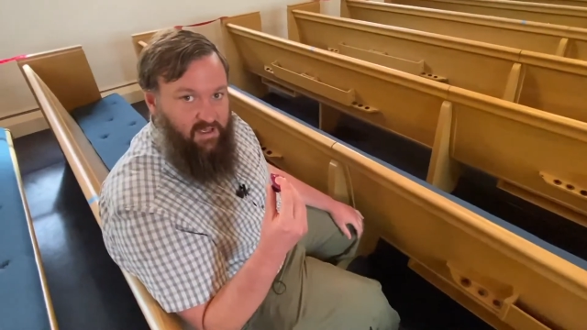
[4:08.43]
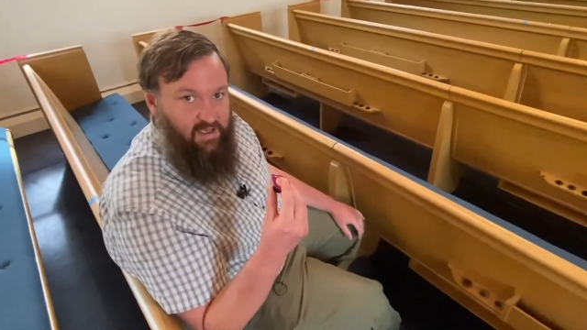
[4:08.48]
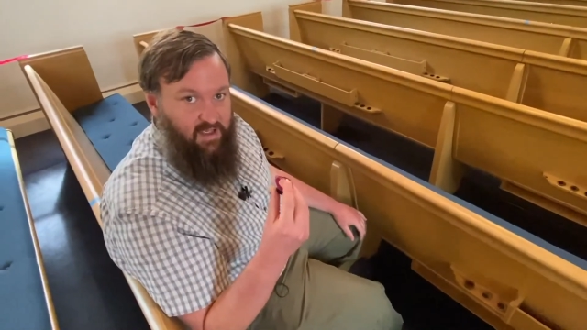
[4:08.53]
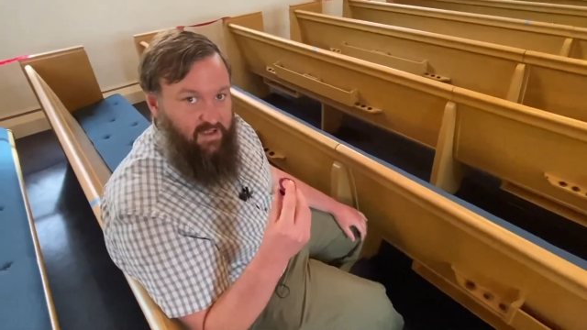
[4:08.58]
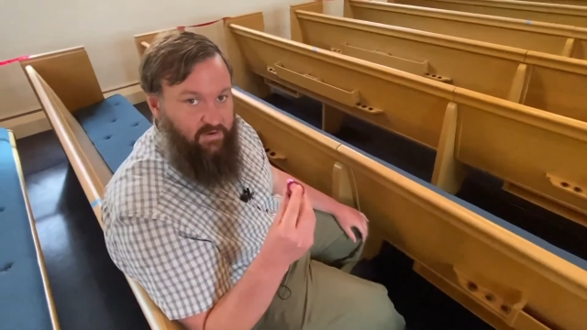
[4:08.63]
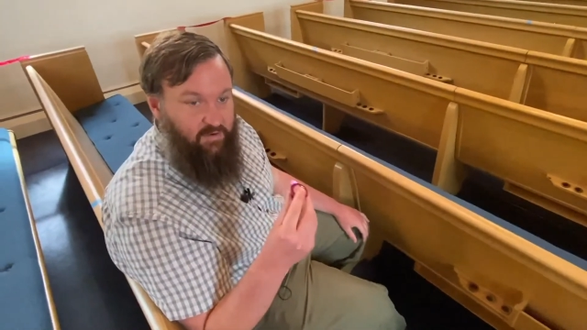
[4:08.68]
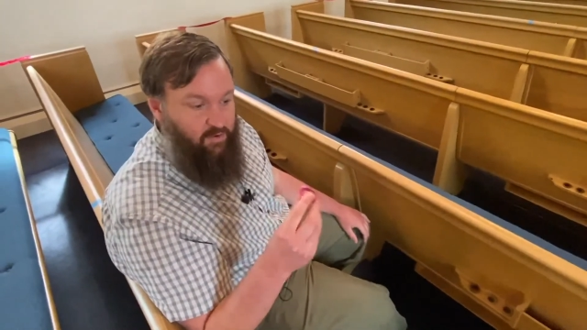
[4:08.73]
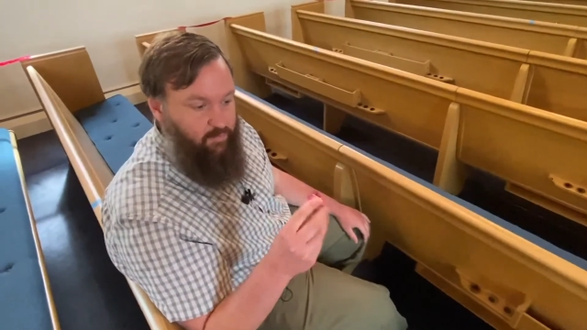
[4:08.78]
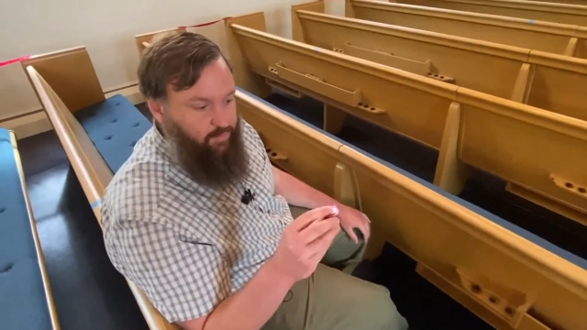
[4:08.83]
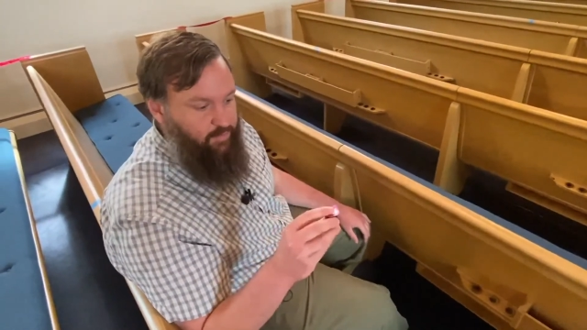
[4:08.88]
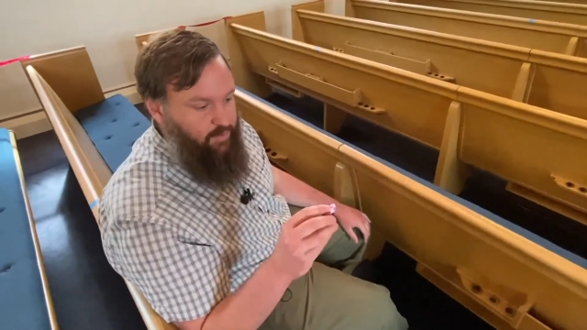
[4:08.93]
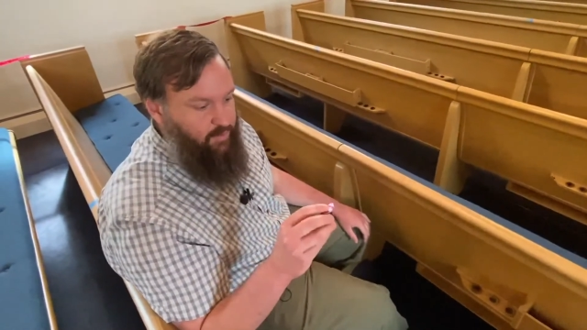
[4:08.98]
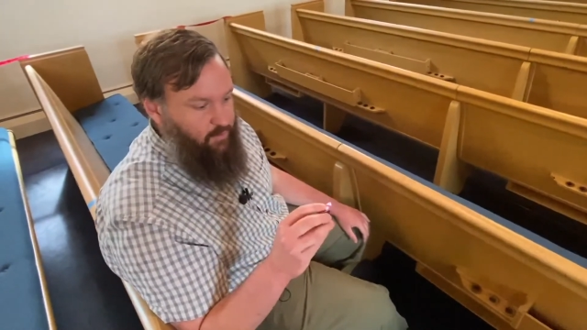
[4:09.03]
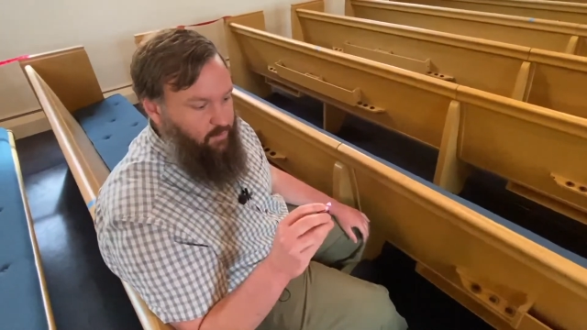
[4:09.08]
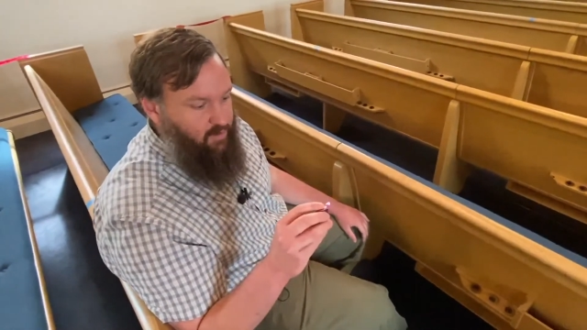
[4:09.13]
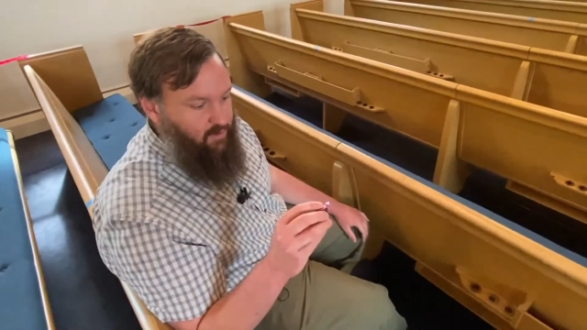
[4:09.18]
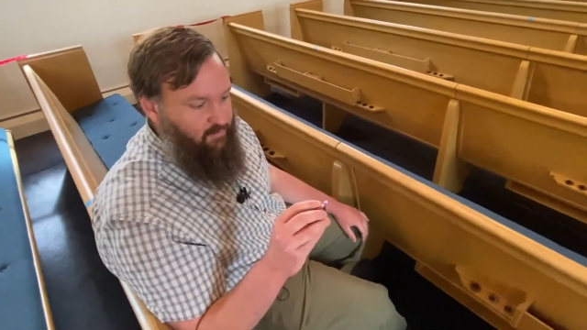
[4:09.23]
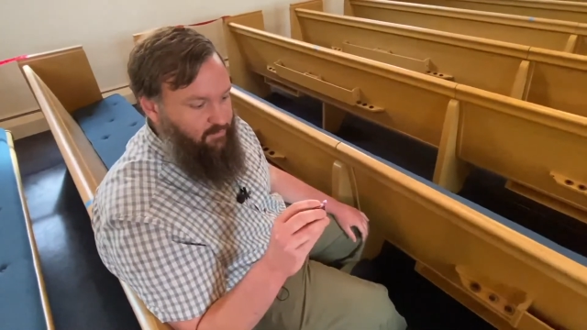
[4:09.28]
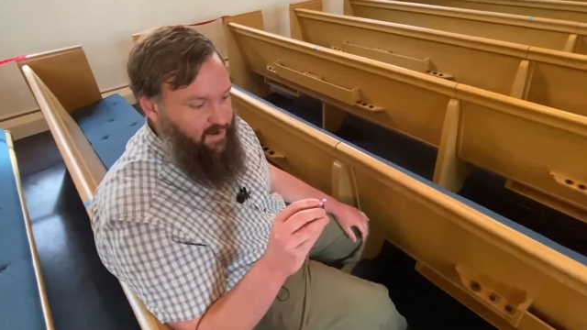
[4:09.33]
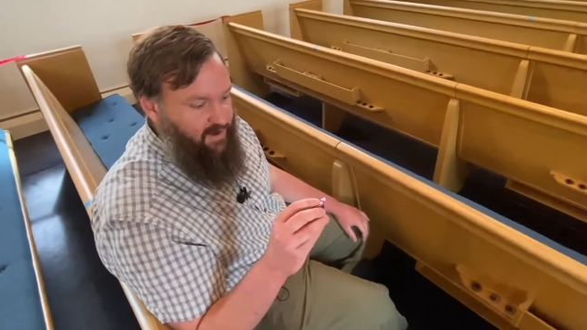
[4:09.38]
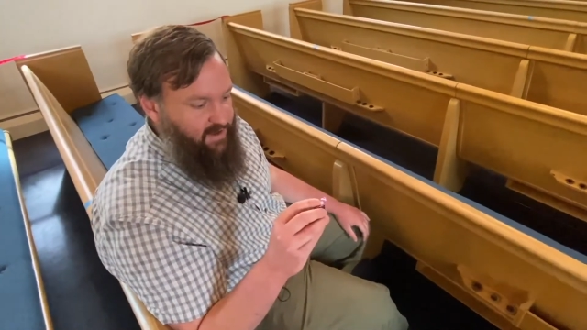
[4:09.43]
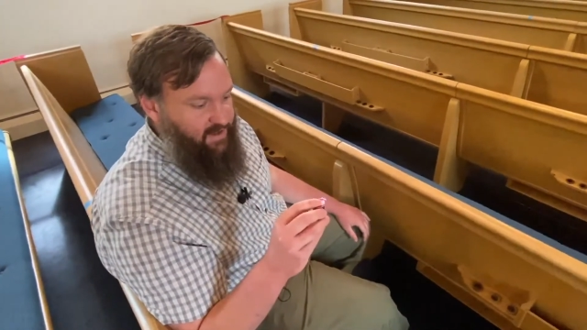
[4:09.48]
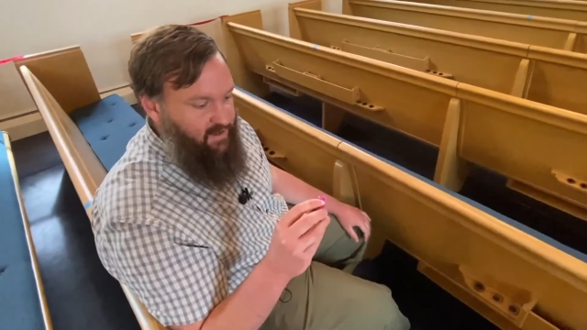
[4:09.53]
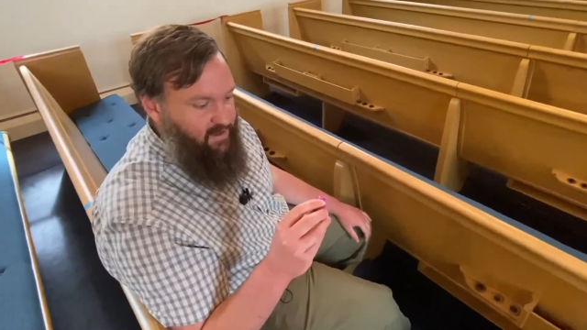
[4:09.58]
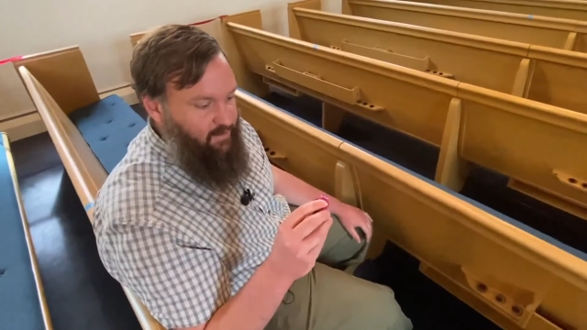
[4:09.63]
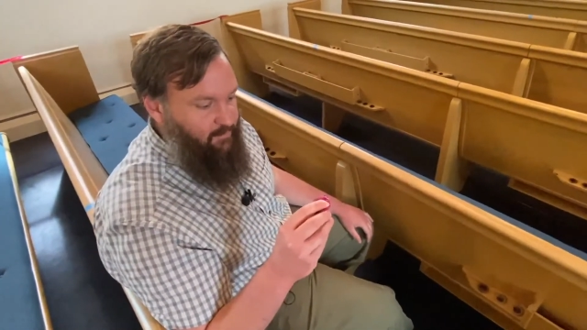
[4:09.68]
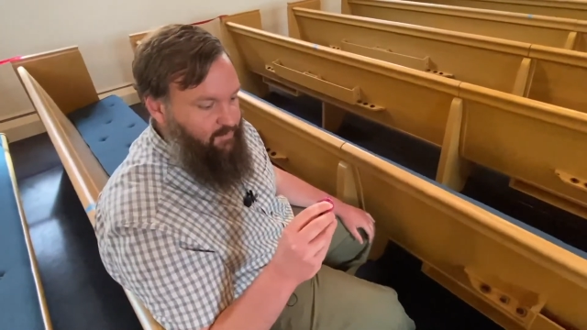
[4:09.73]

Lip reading: in your pew already.